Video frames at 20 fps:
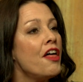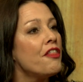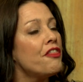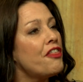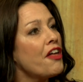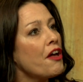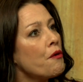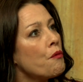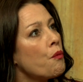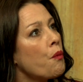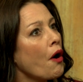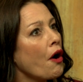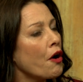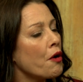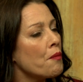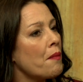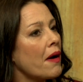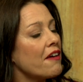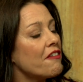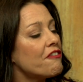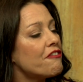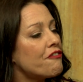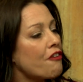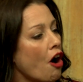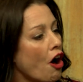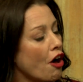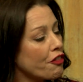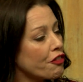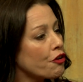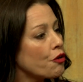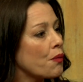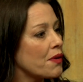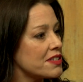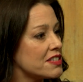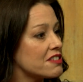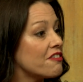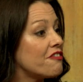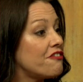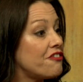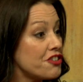They were. My father was
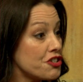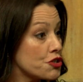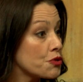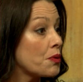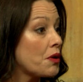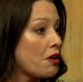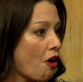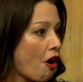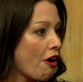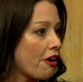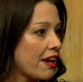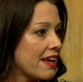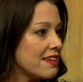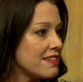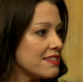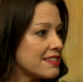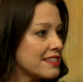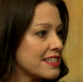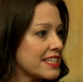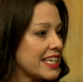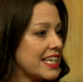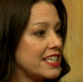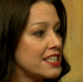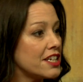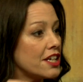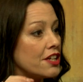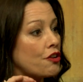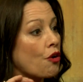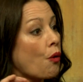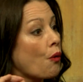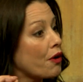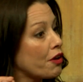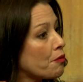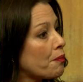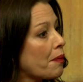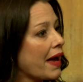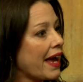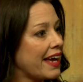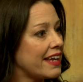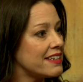a visual artist. He did oil
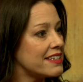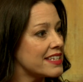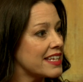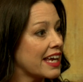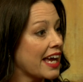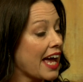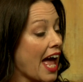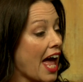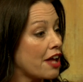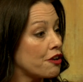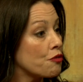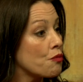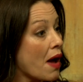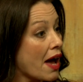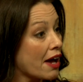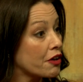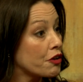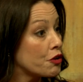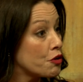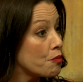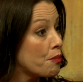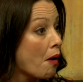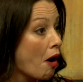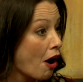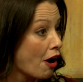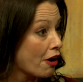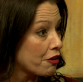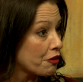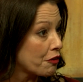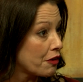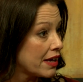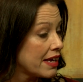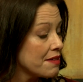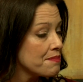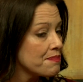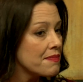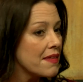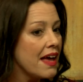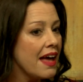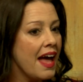painting and raku pottery.
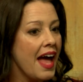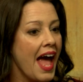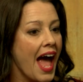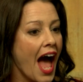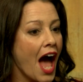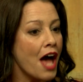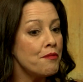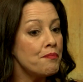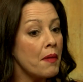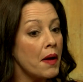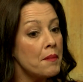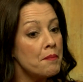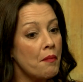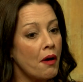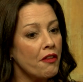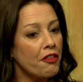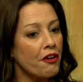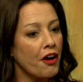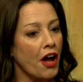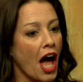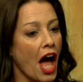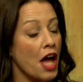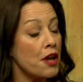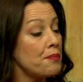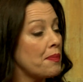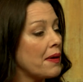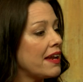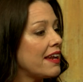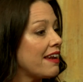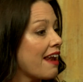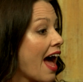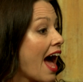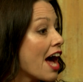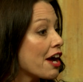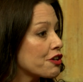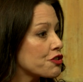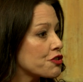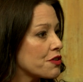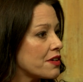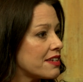And my mother had been an
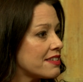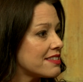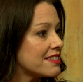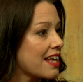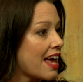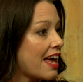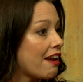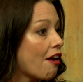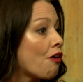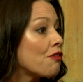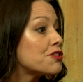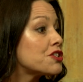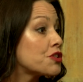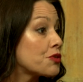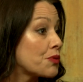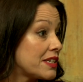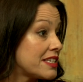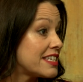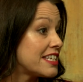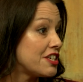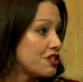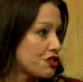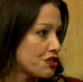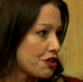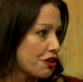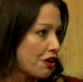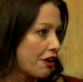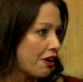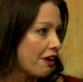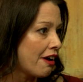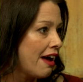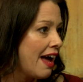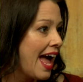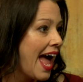actress and also a teacher.